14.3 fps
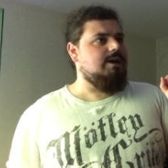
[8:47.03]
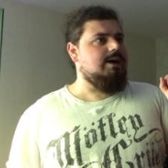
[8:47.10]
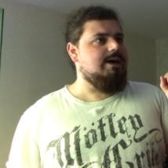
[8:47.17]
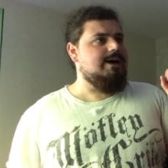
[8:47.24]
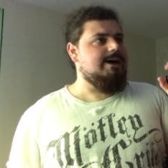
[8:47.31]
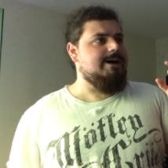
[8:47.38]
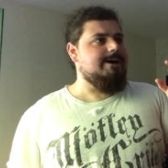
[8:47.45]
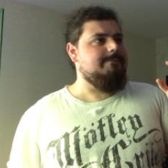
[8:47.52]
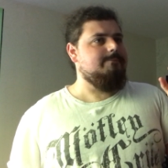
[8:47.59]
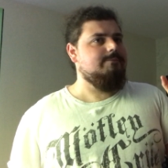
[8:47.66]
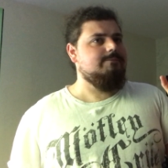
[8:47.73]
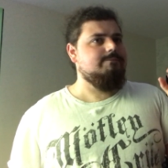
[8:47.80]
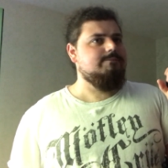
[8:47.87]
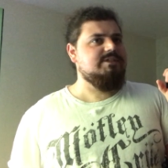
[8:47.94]
um,
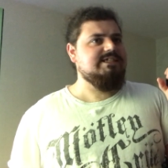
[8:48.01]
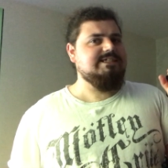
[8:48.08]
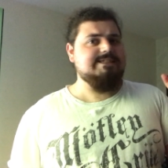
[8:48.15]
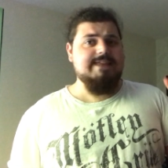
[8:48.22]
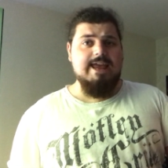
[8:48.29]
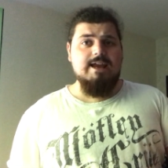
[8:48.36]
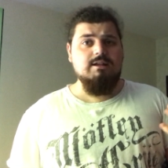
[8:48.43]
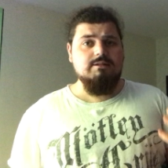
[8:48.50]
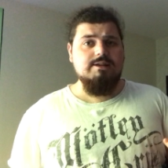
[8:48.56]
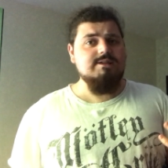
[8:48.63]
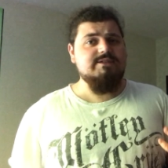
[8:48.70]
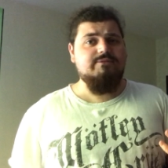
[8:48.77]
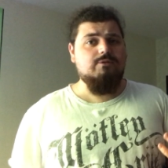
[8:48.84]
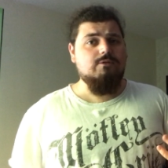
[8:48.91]

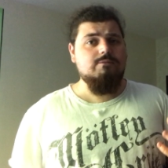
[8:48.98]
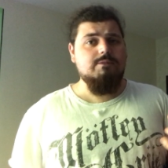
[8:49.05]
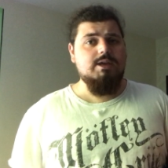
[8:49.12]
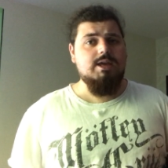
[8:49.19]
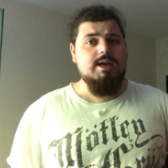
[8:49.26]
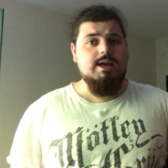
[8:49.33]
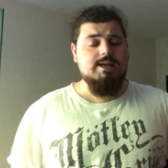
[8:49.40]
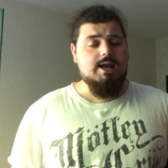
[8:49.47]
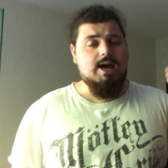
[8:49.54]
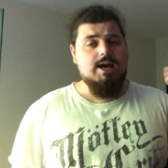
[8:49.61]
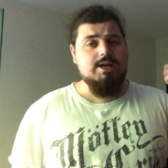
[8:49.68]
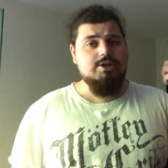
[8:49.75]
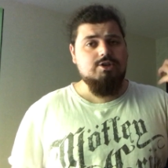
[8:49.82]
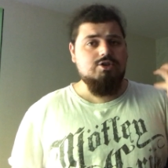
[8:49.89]
staleness for me, and
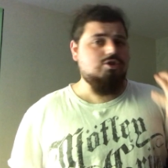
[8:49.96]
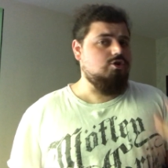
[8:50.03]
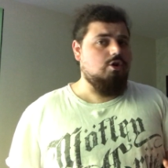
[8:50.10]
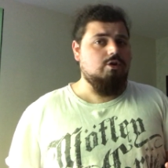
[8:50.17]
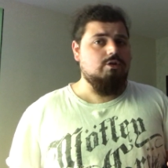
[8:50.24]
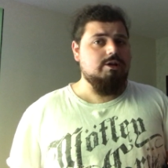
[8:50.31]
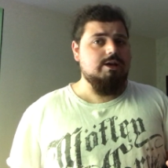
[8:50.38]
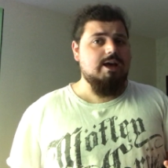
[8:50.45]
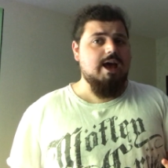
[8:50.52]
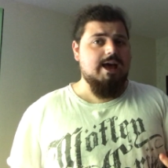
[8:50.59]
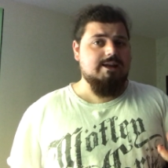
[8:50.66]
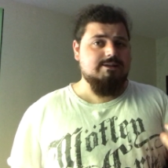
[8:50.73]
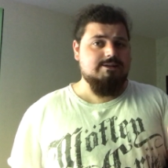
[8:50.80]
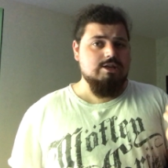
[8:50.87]
I don't
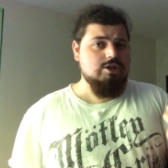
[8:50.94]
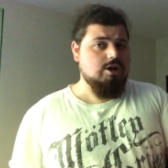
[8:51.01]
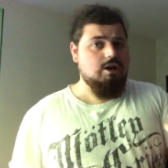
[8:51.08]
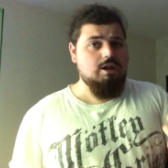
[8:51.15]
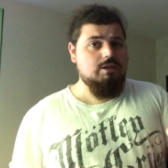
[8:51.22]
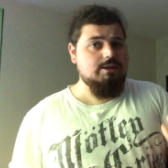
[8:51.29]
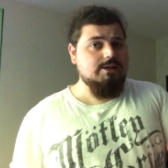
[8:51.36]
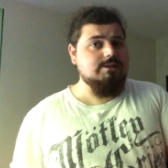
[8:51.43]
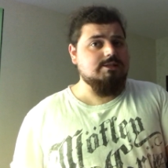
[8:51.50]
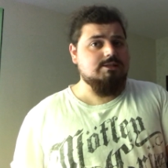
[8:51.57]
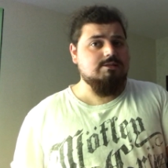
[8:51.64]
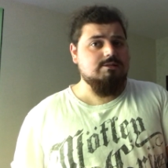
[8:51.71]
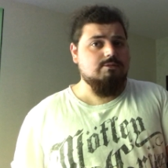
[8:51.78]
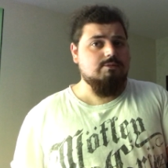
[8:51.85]
and
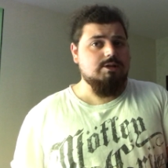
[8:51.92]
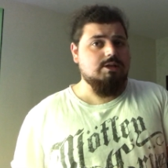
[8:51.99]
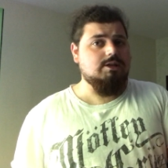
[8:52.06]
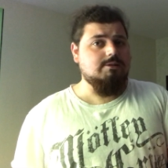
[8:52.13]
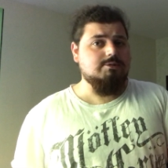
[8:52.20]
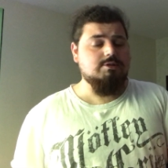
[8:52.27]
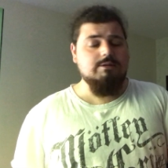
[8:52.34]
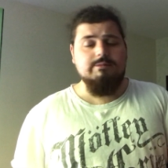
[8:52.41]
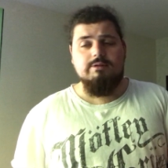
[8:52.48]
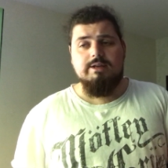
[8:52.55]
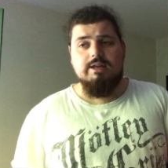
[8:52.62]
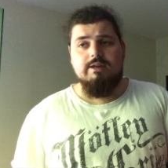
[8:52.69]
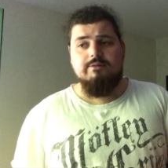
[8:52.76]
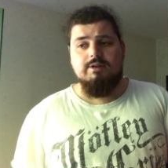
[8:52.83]
dullness when it comes to the book.
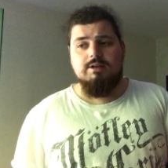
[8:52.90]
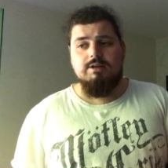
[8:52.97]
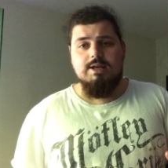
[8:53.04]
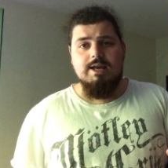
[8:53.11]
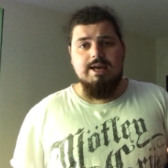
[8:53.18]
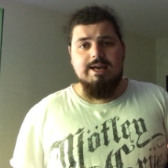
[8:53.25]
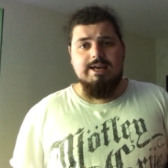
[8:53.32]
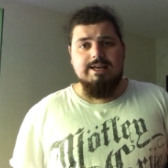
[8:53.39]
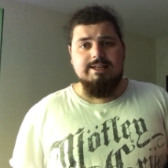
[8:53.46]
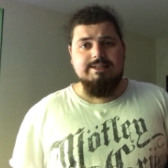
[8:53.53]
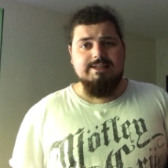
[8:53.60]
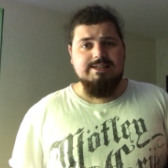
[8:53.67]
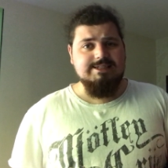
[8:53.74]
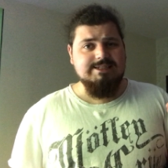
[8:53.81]
Even it
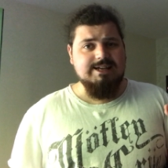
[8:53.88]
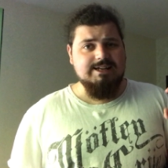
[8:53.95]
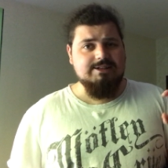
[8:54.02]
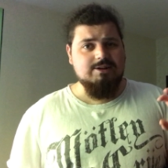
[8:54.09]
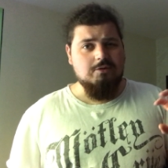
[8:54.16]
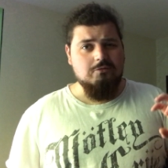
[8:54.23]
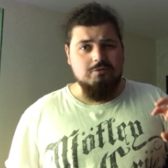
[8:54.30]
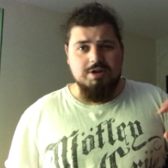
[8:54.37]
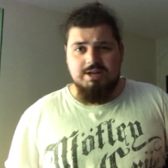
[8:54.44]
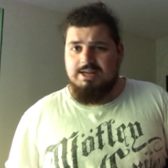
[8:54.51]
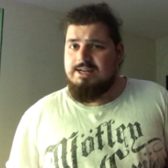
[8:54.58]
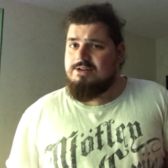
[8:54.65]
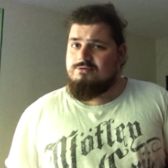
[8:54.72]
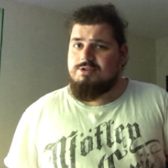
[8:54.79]
is not really
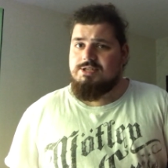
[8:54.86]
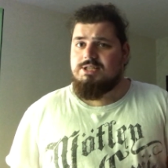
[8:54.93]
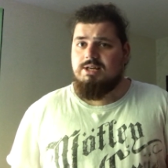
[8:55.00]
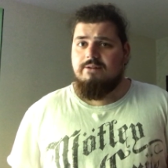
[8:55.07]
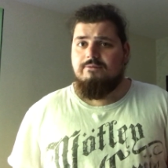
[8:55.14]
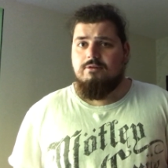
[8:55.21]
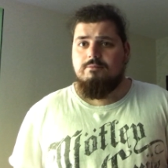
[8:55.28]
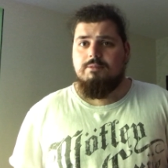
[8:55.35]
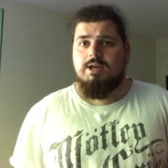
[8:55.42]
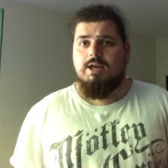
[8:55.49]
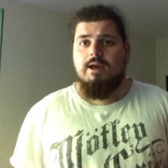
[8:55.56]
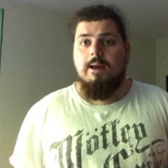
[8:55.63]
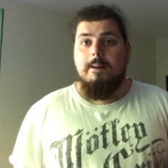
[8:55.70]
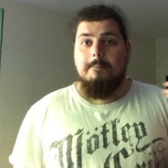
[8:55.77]
interesting for
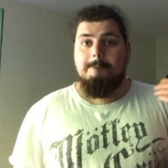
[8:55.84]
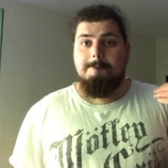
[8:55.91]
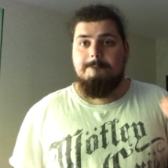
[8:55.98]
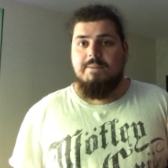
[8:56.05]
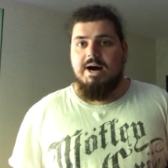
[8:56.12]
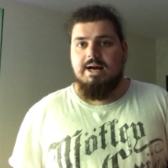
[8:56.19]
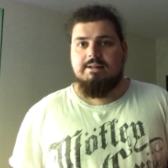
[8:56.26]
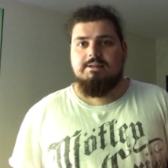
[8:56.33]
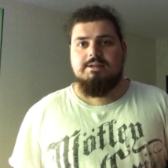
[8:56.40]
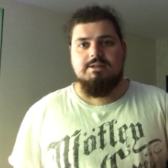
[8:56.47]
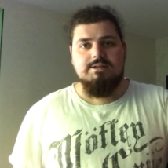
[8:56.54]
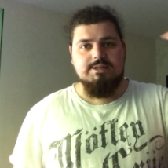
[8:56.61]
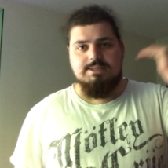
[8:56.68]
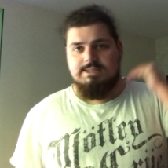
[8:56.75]
me. But
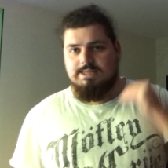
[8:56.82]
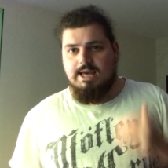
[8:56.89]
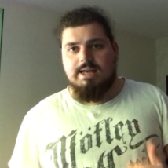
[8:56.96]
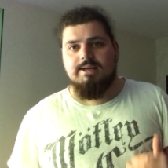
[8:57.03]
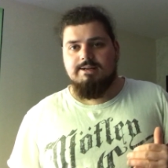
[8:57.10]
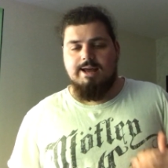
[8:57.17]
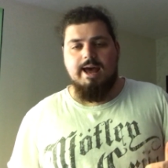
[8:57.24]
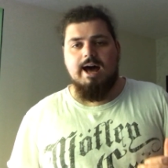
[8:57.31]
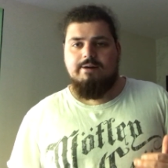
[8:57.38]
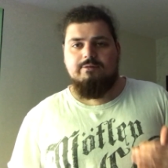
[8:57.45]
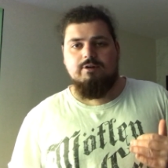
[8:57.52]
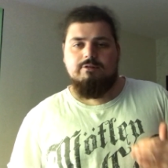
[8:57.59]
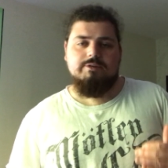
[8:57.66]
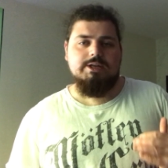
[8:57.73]
the second
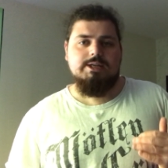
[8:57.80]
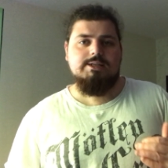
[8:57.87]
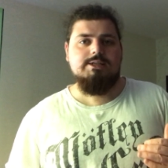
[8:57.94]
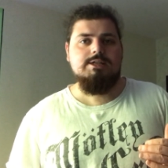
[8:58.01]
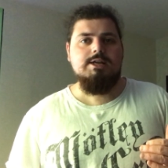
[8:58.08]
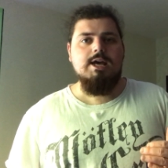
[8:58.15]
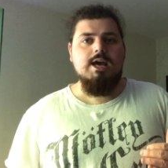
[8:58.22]
half of it